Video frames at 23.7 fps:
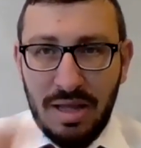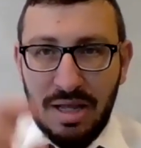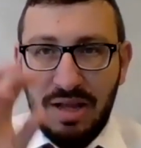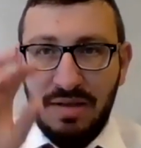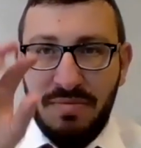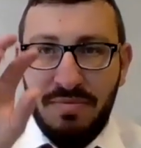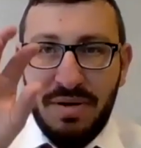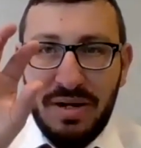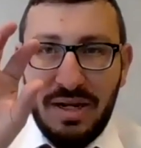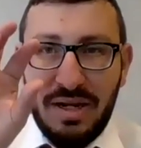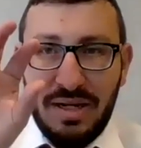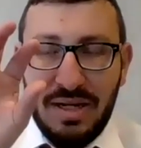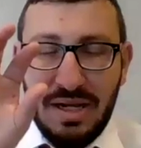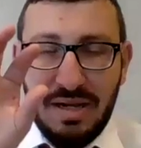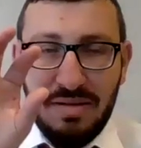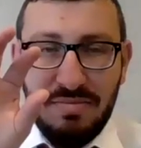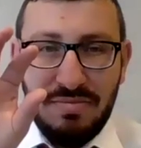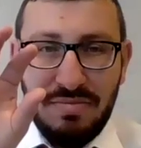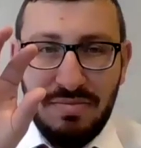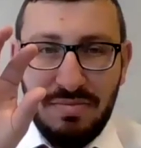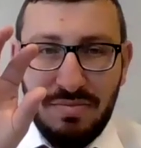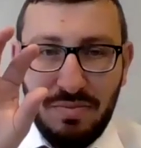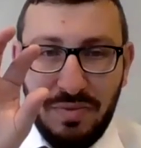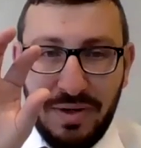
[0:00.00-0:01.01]
But
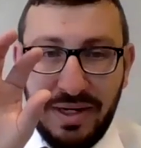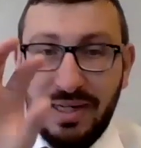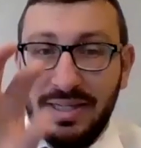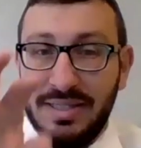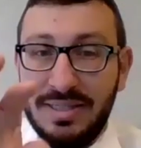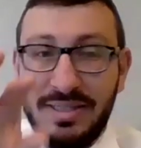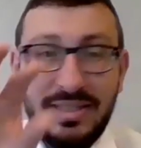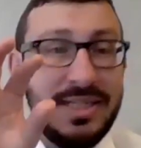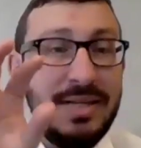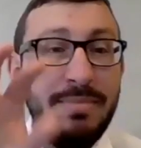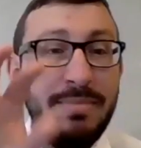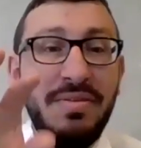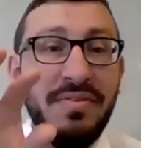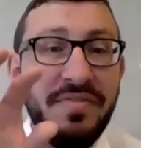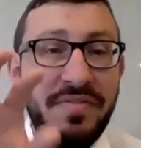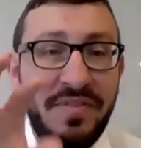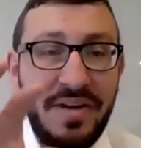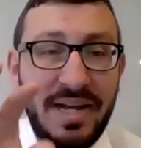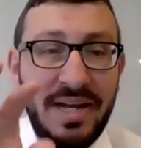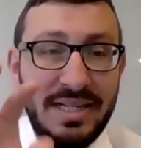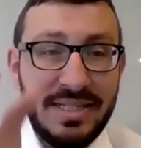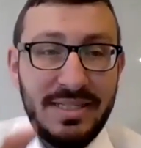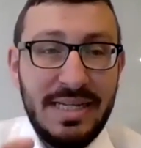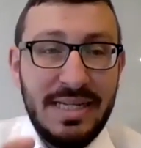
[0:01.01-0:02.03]
we could simplify
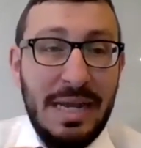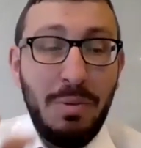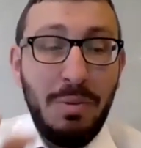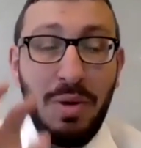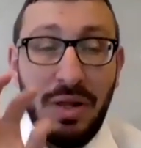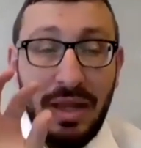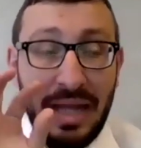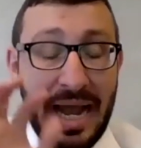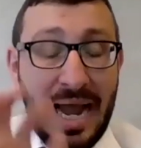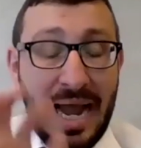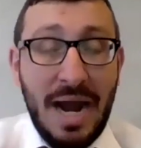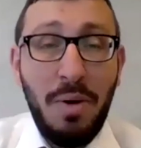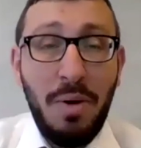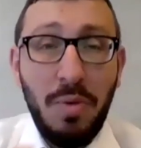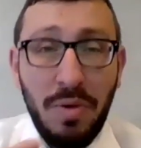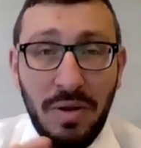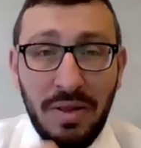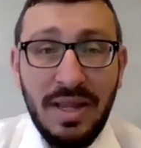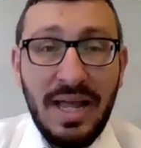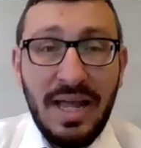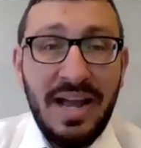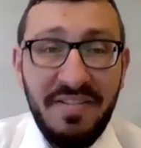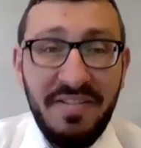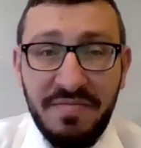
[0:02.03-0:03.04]
and say, well, our
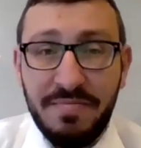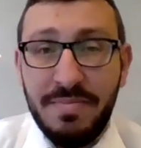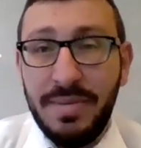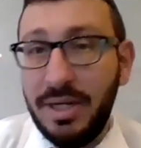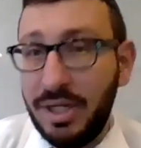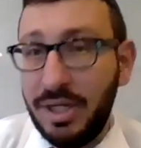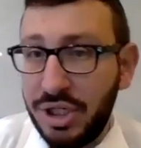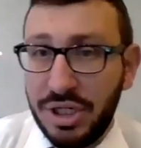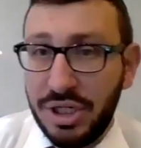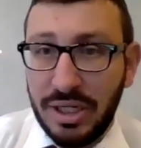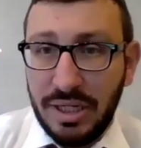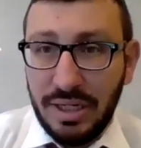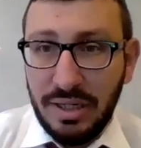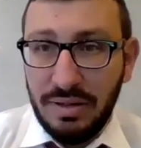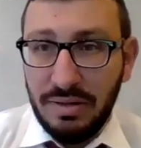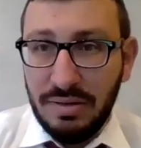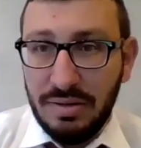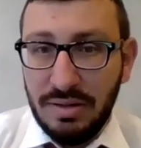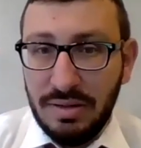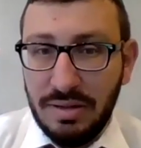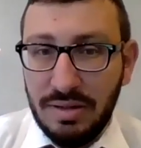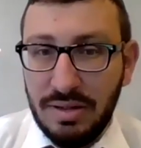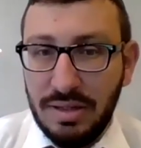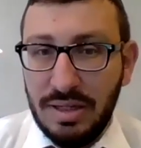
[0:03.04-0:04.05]
life mission
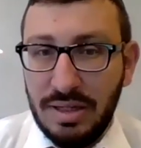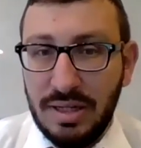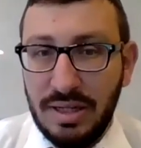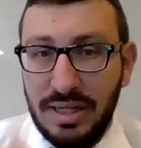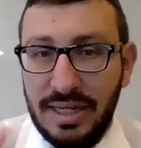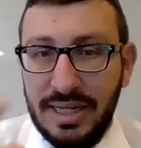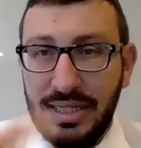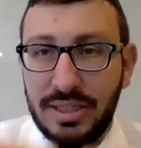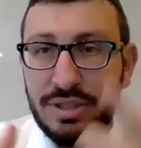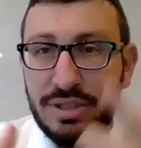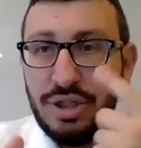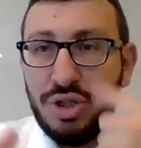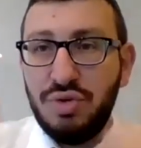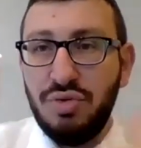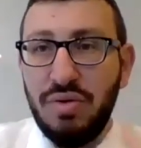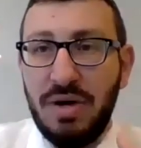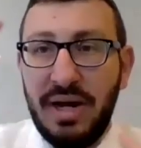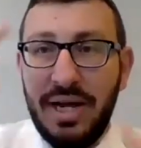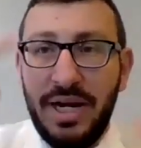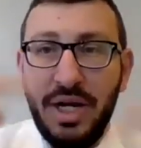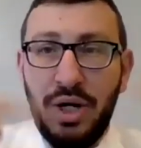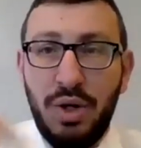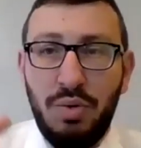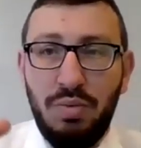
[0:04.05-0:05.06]
is to try
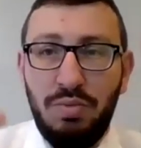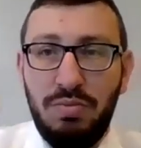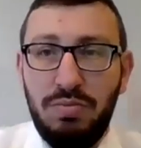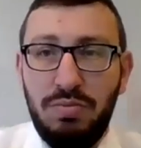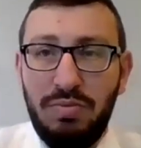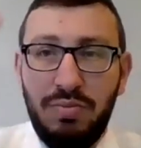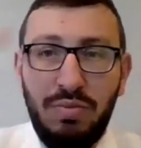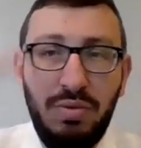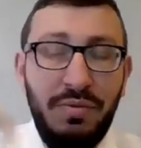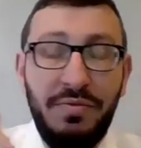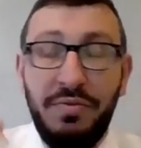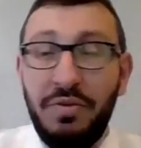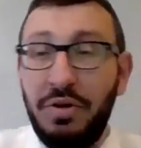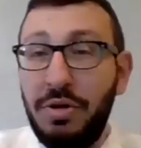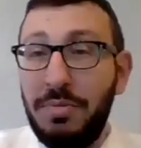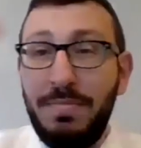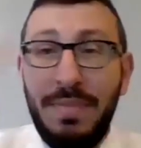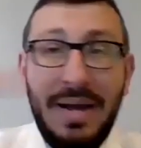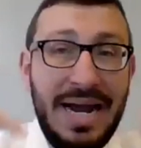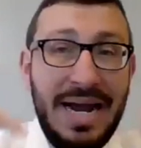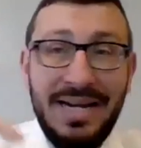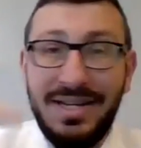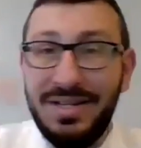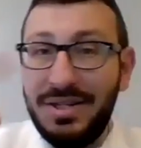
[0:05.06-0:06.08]
to revert
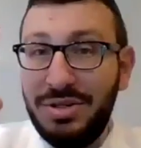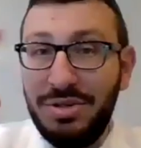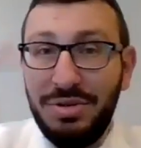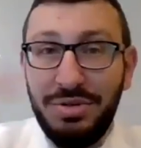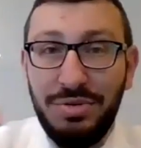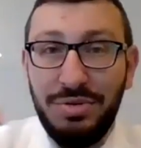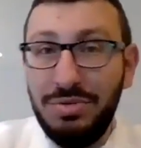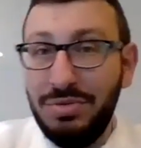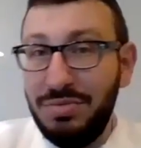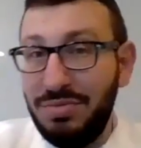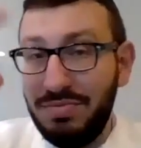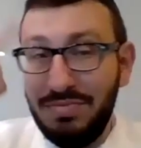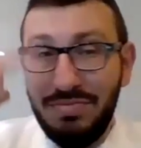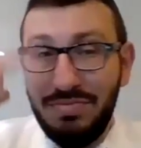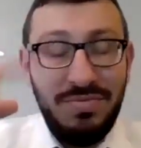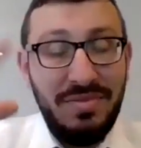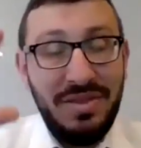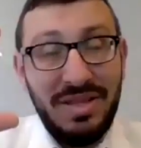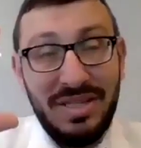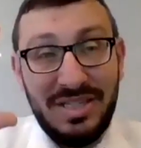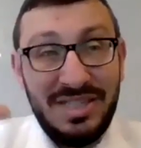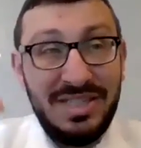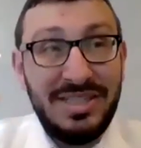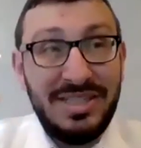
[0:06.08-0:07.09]
back to the
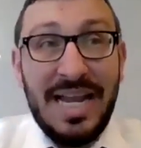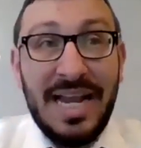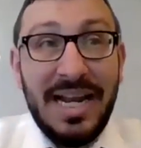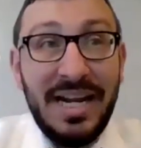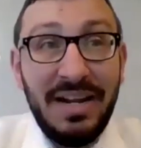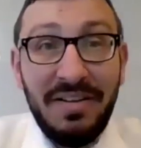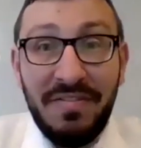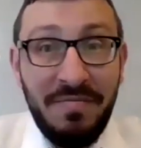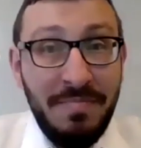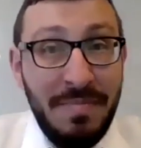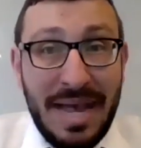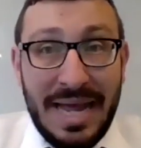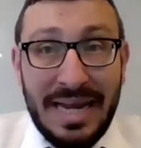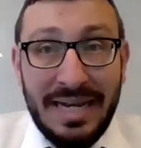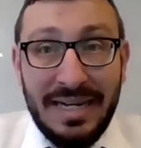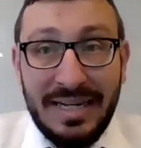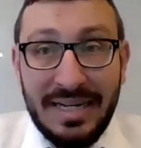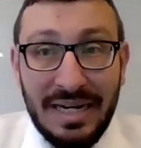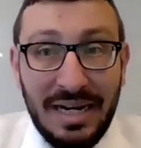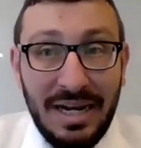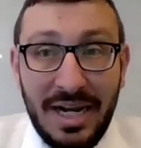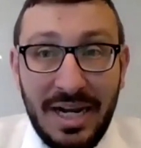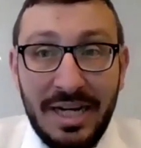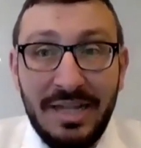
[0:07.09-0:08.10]
state of
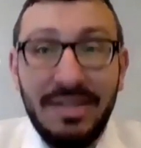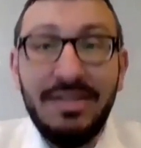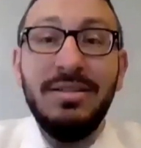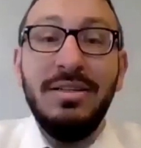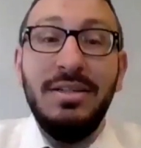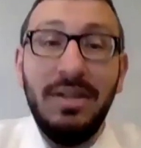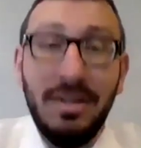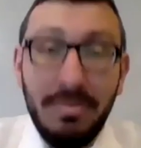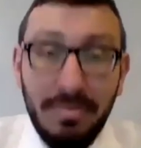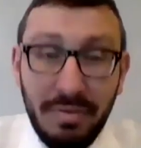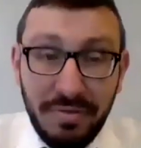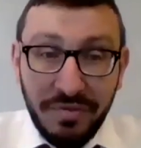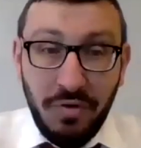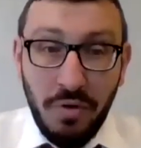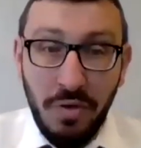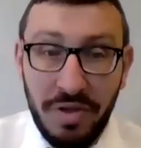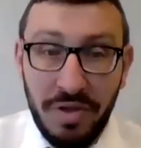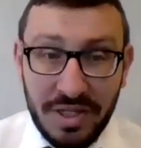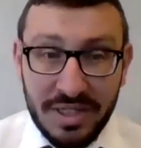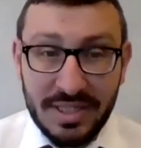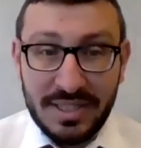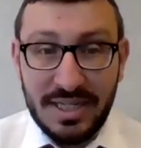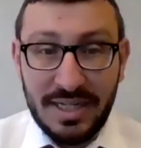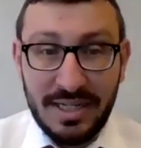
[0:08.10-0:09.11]
mankind before the
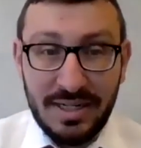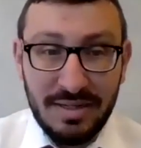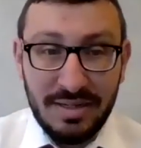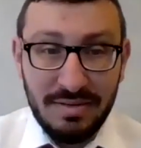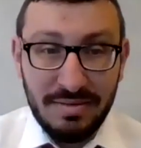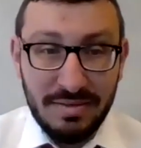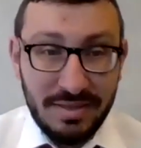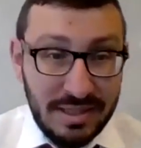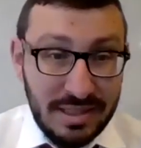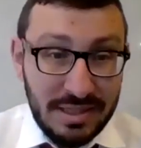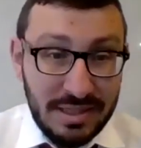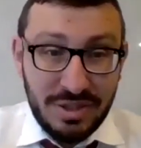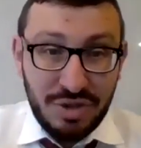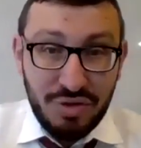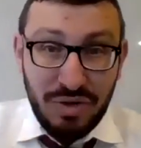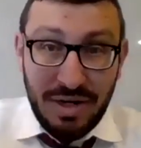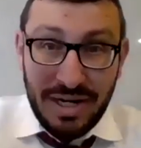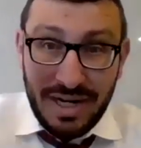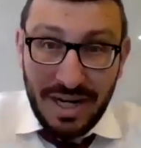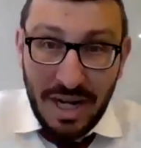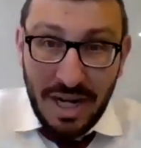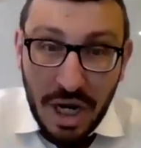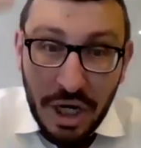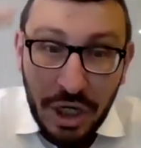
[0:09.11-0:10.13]
sin, to try to
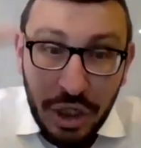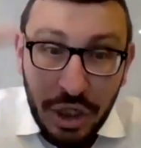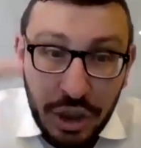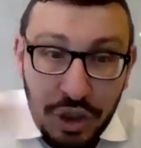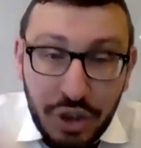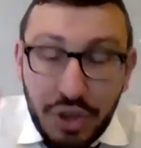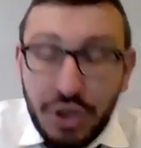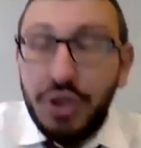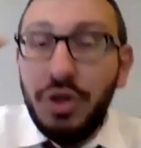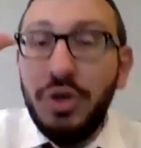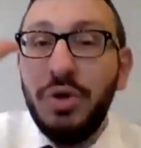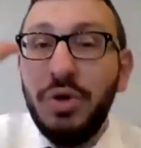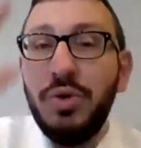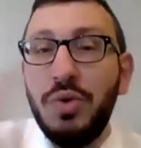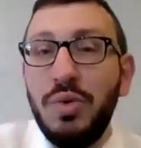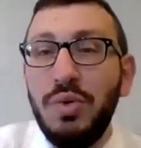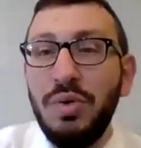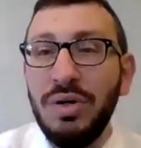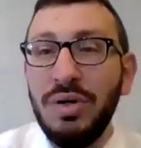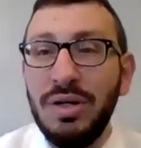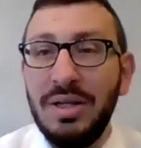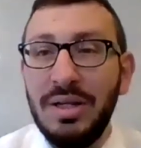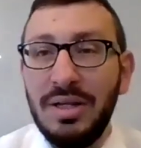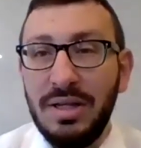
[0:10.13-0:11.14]
undo
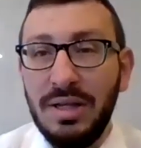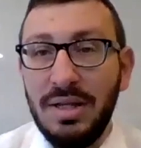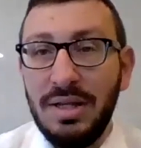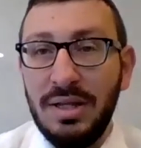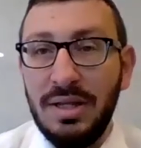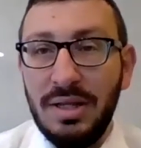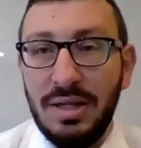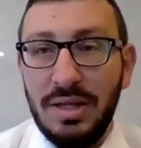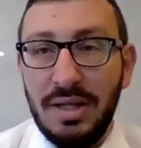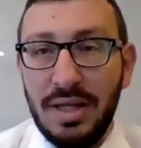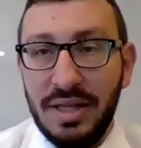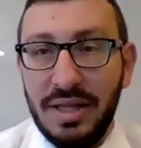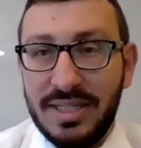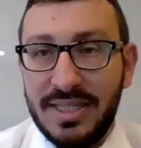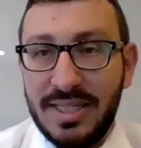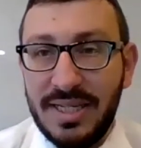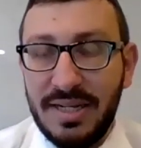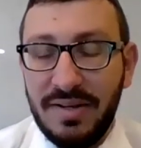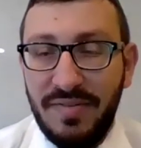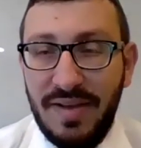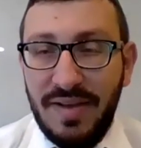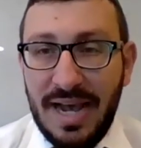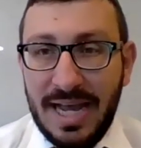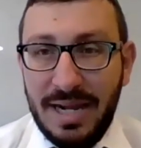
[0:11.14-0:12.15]
the sin
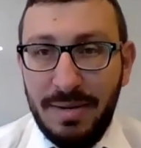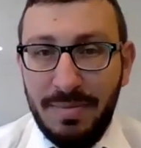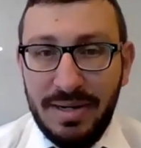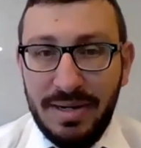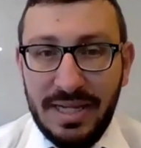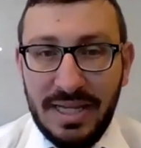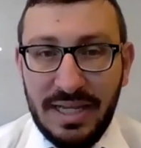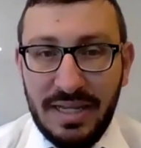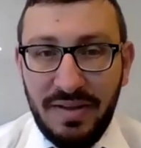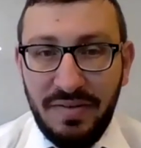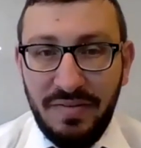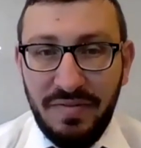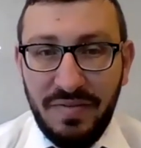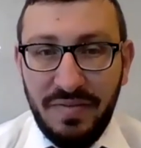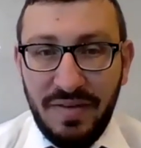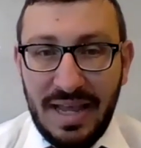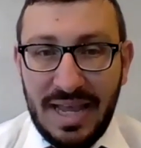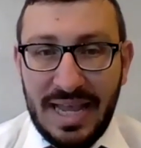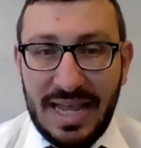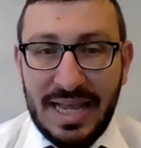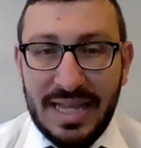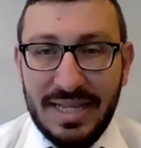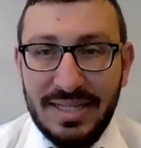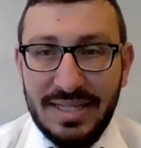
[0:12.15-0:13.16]
of Adam and Eve
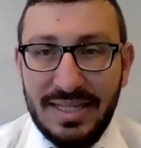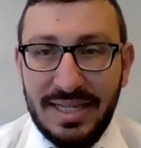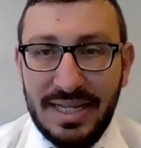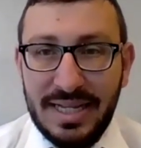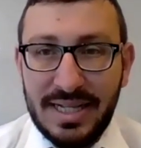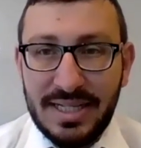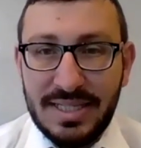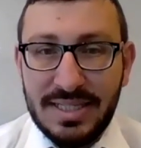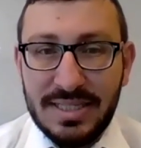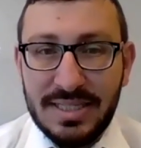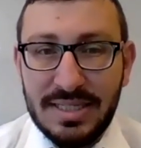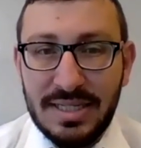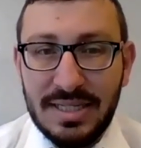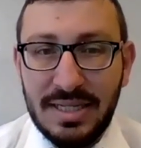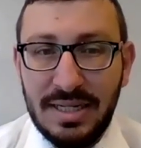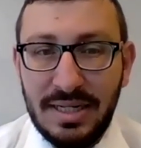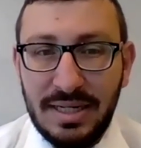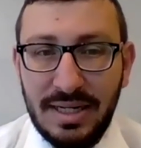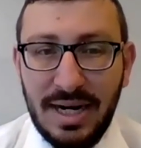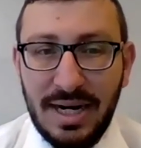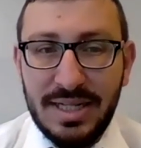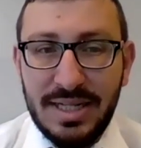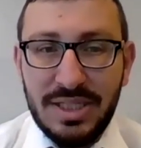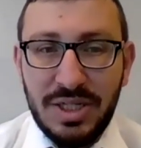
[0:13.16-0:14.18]
and its
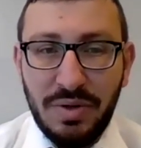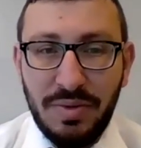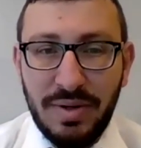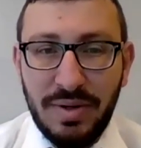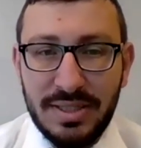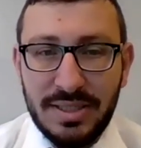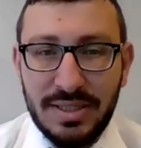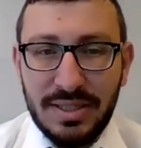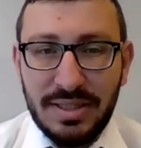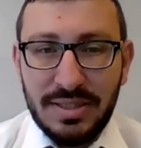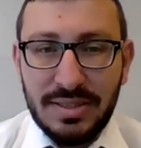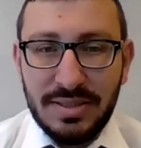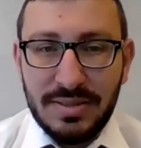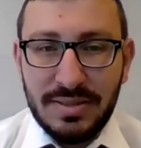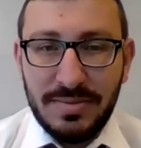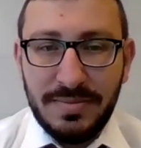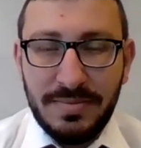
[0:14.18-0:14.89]
consequences.